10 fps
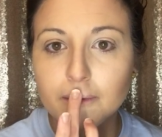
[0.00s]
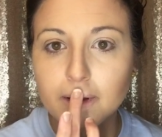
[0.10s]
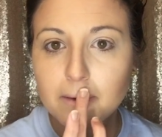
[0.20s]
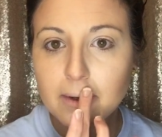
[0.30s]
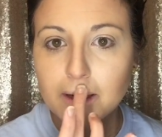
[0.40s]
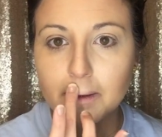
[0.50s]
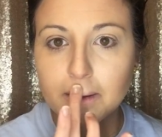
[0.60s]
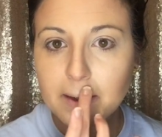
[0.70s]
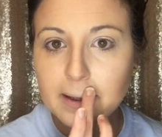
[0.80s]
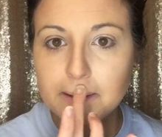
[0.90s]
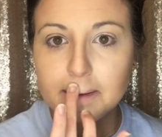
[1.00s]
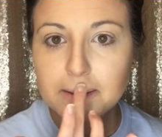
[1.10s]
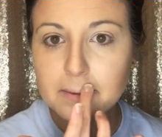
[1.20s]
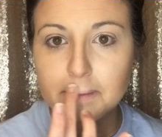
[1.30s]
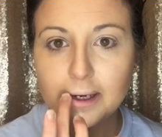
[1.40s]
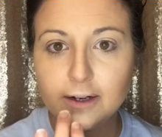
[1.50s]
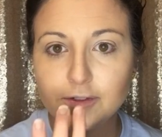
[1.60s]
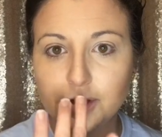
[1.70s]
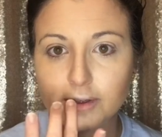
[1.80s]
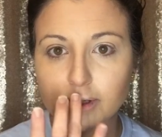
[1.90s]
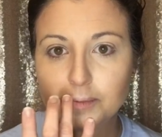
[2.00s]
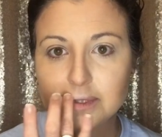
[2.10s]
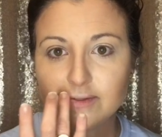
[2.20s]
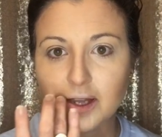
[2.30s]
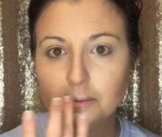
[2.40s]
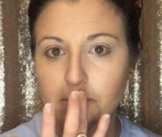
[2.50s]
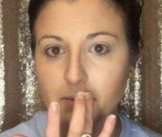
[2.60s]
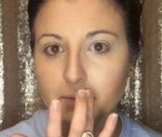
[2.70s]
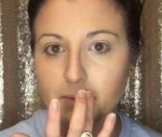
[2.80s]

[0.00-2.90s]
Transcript: really make it look crazy. Just right over your lip is fine.